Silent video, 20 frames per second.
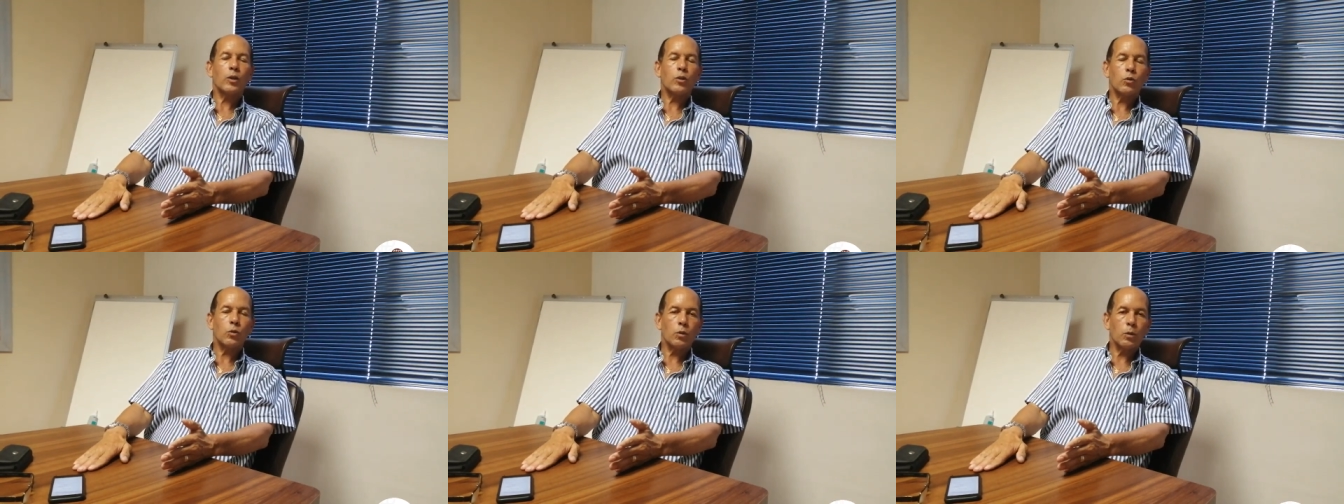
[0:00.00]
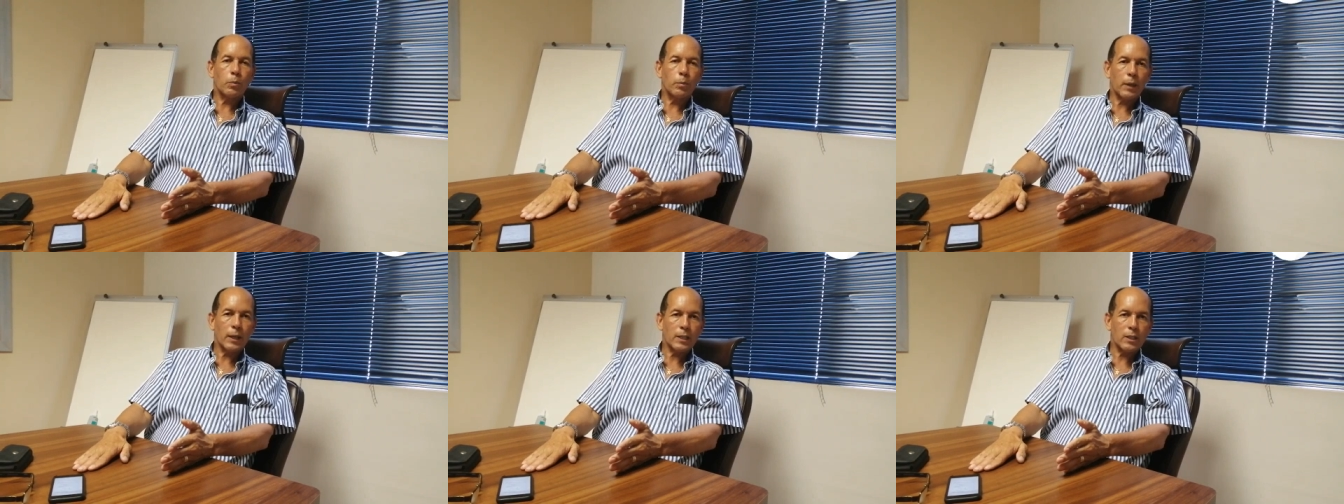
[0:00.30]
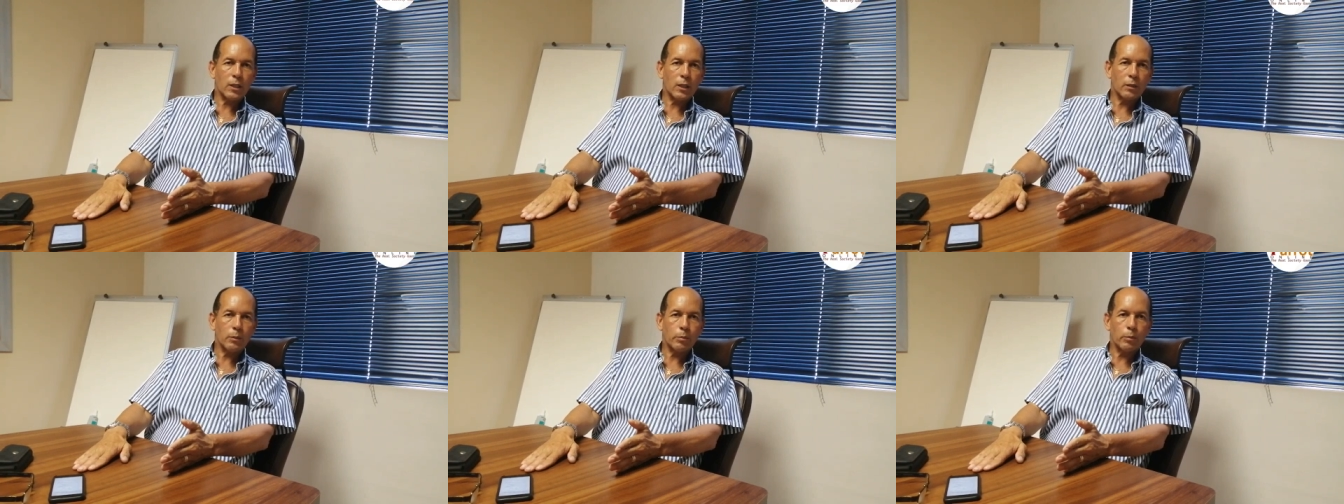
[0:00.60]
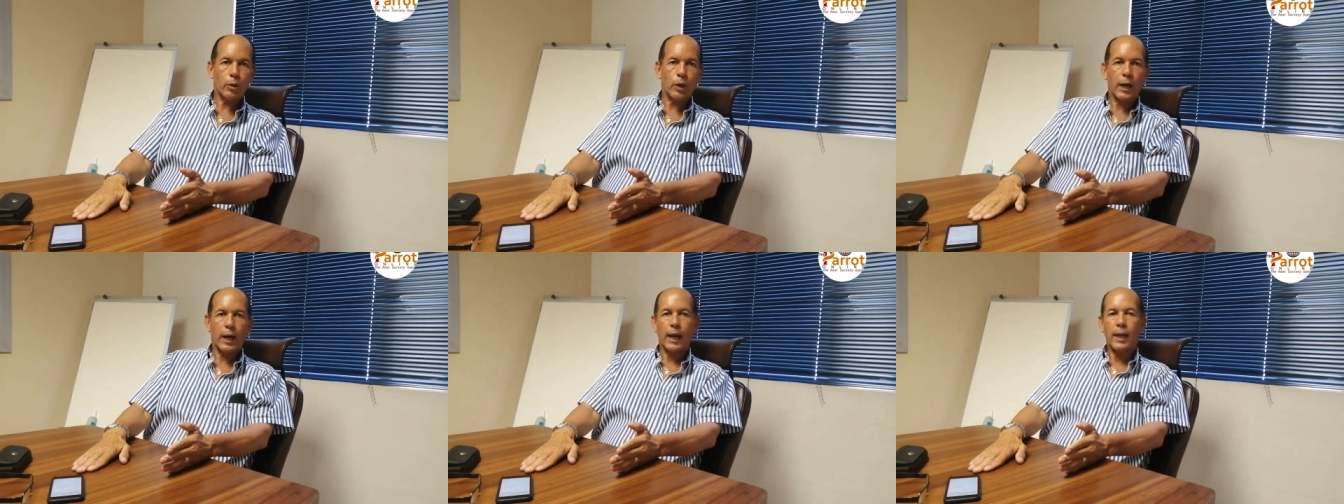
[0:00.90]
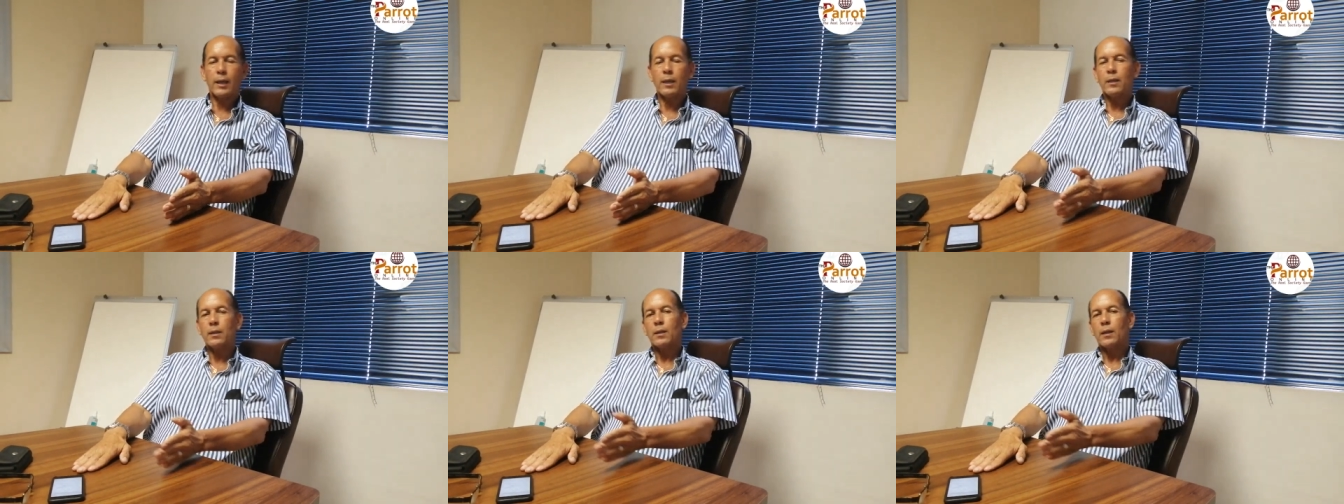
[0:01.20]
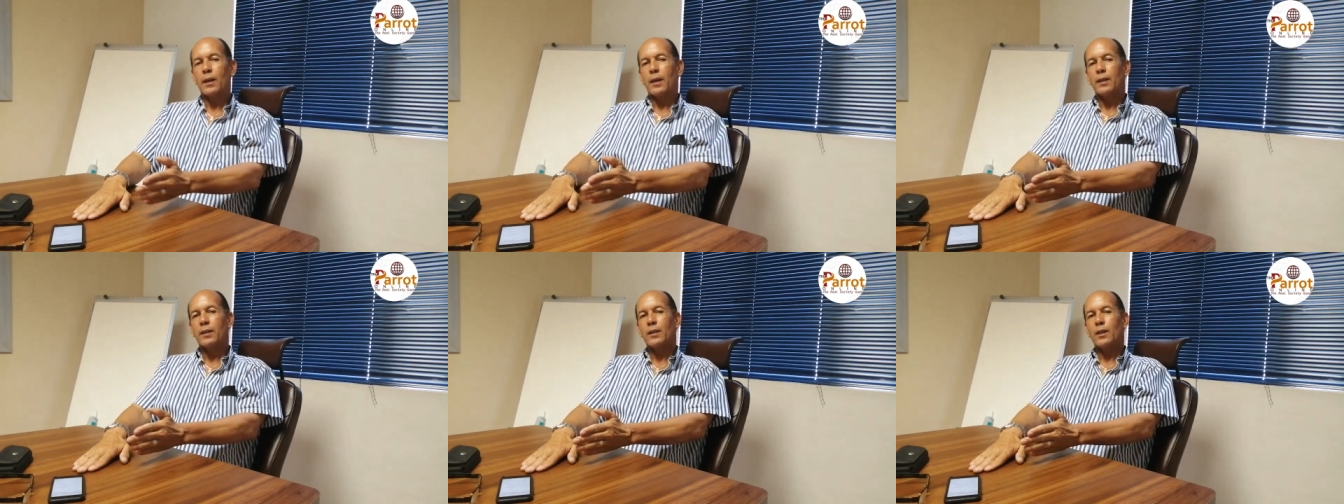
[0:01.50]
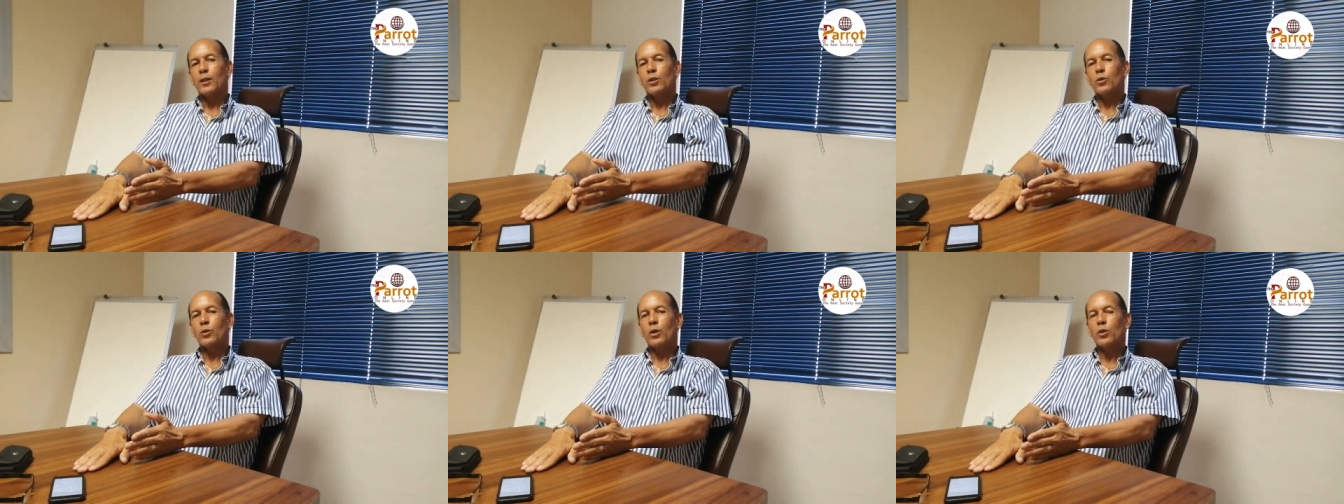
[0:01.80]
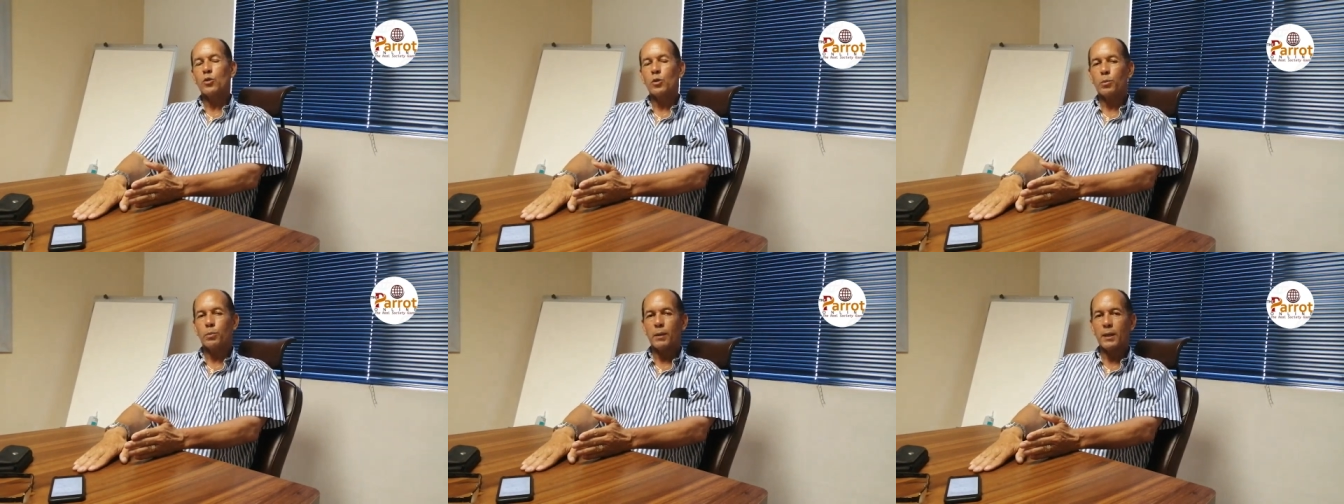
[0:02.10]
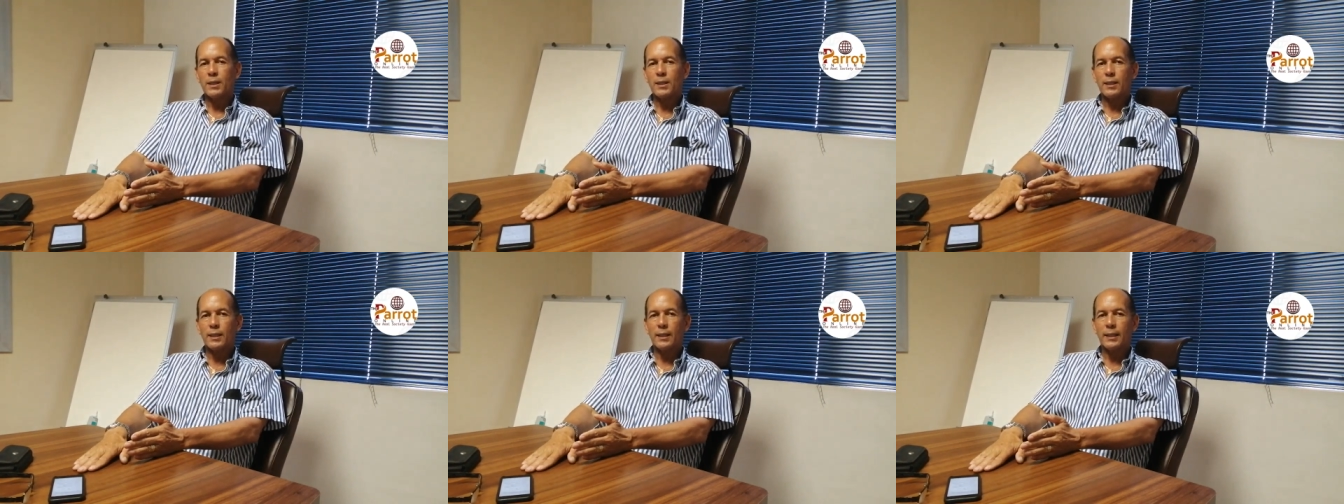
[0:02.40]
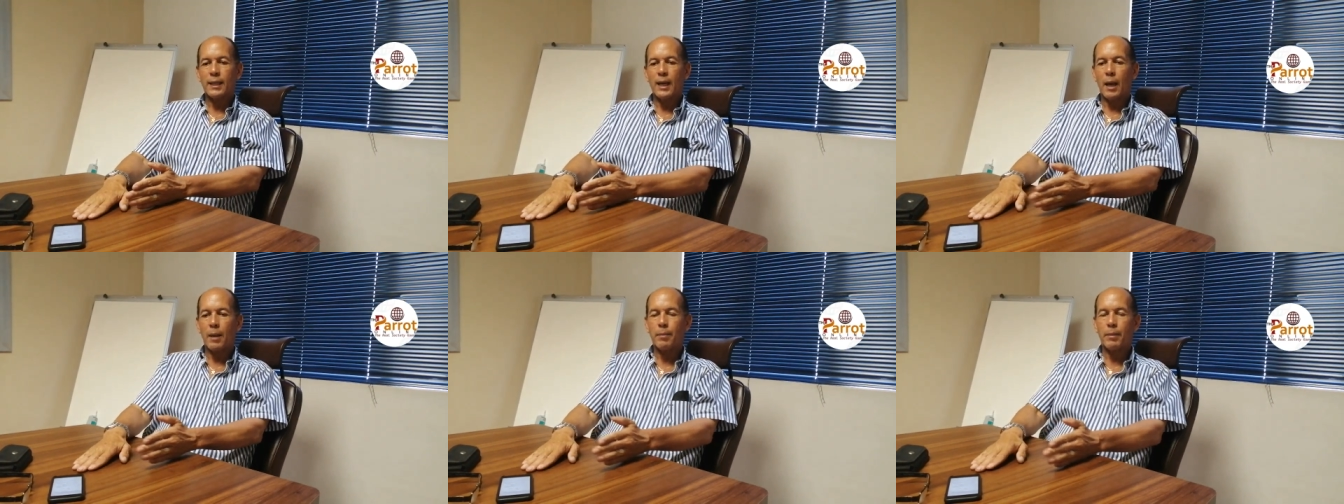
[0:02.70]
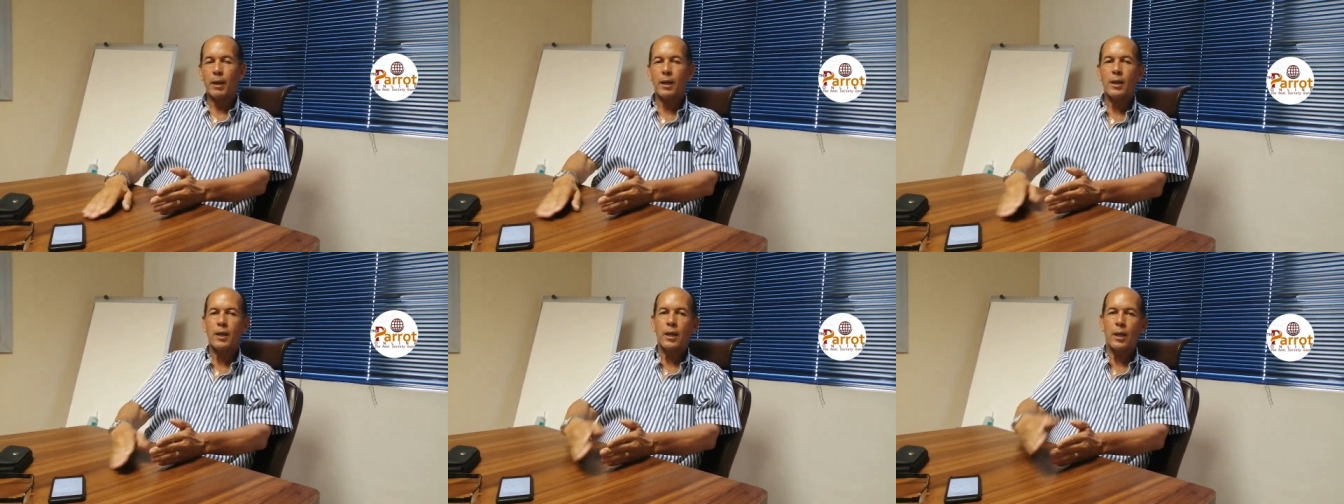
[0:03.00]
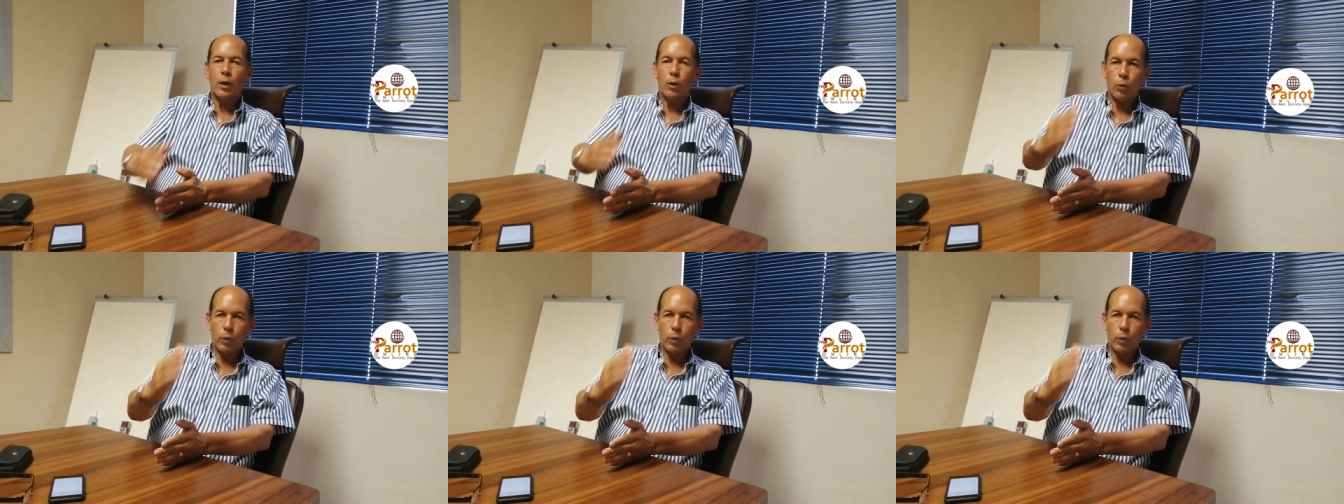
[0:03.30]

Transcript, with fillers: going through President Mogae and then going to President Khama,